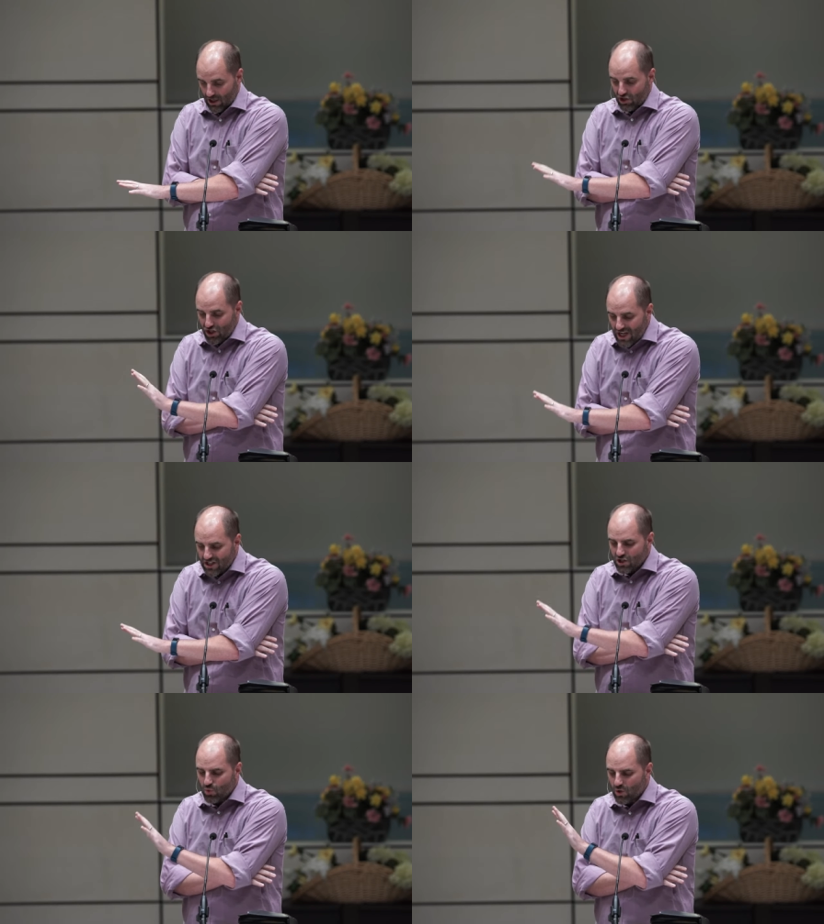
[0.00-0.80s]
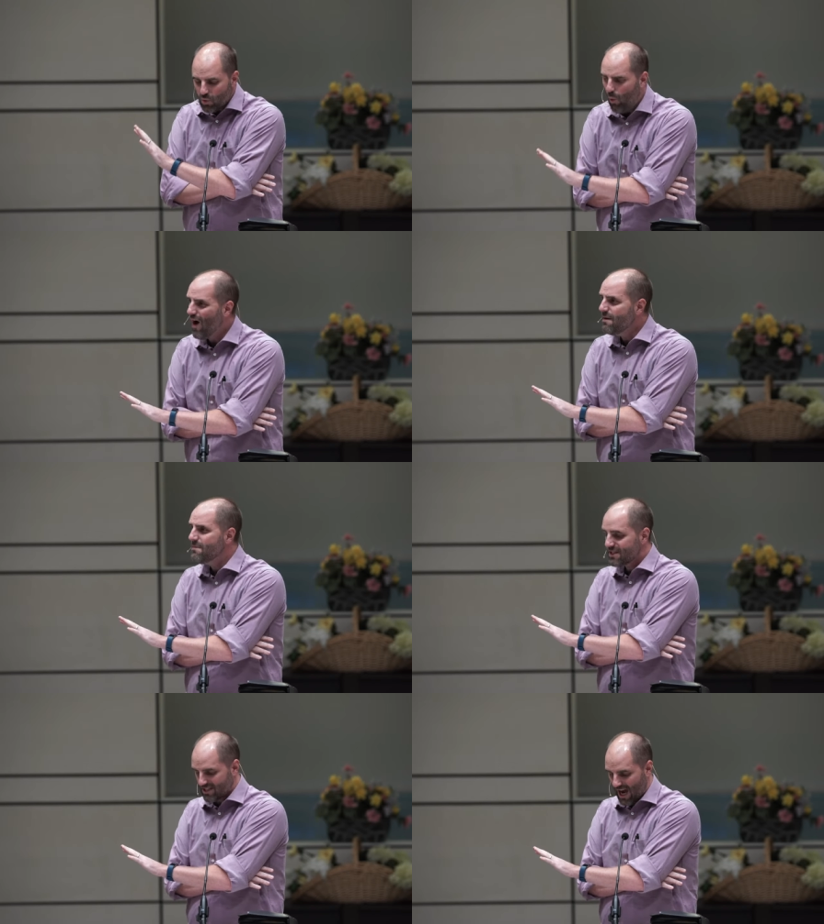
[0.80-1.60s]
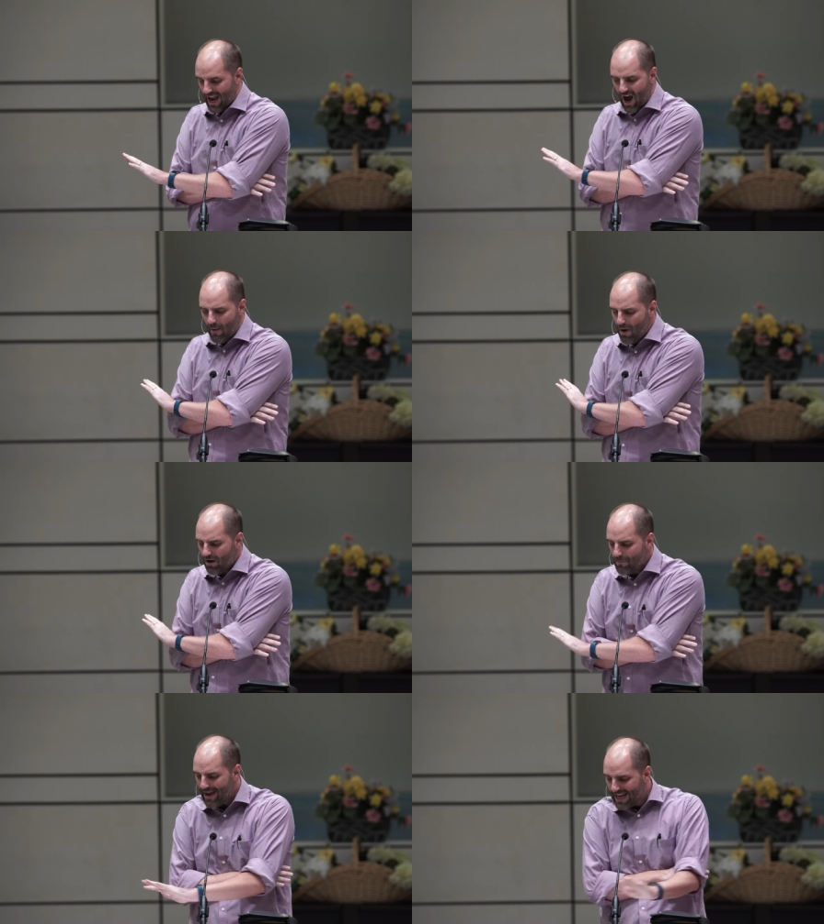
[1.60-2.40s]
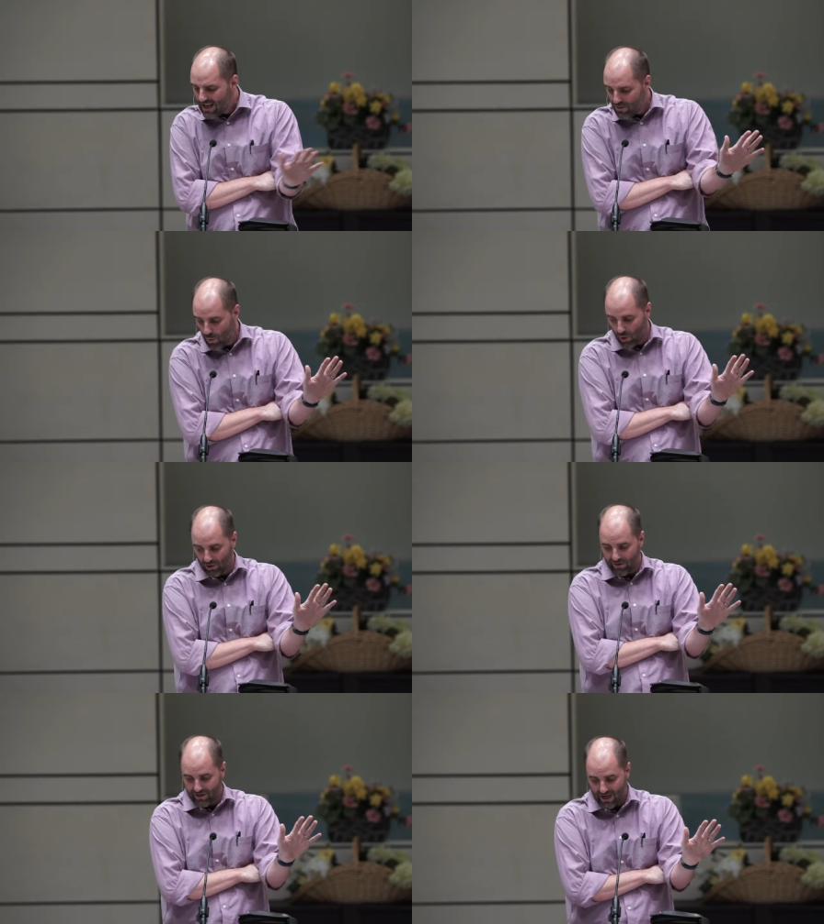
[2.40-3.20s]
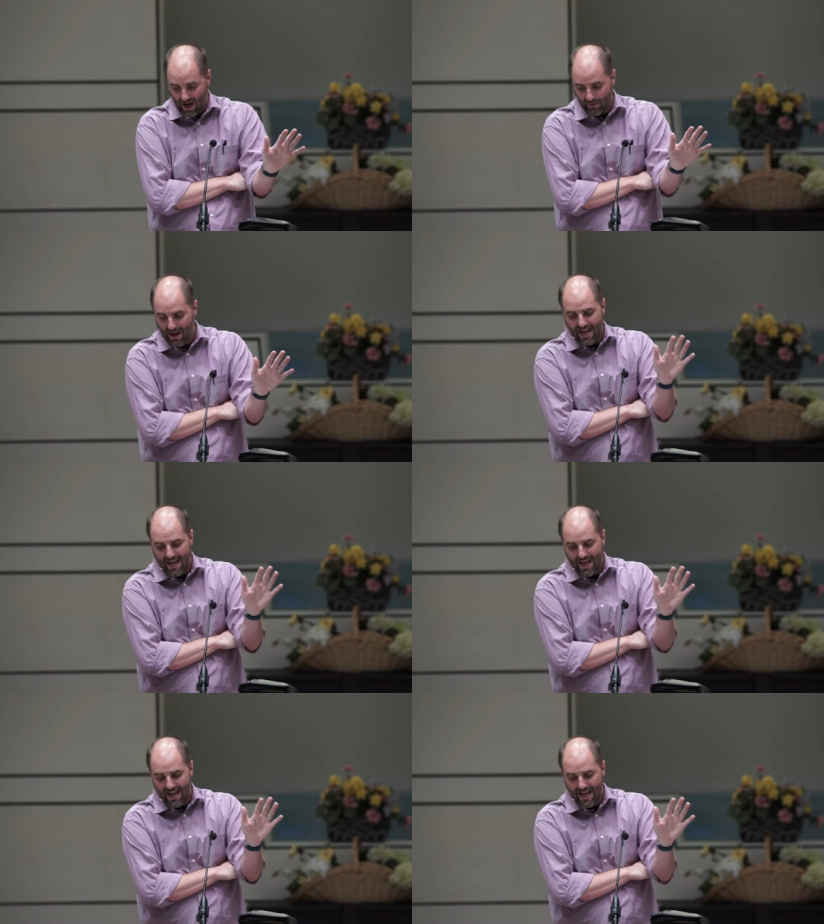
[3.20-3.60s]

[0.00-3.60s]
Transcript: Jesus was one Messiah among many in the world at the time.